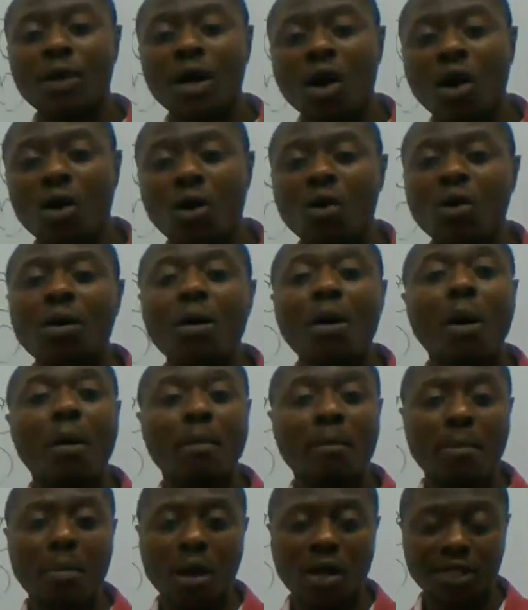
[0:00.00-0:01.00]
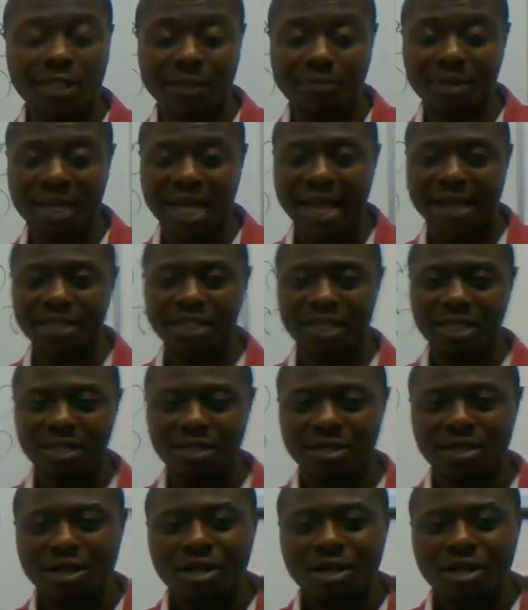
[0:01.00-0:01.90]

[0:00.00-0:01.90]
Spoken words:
we call multiplication.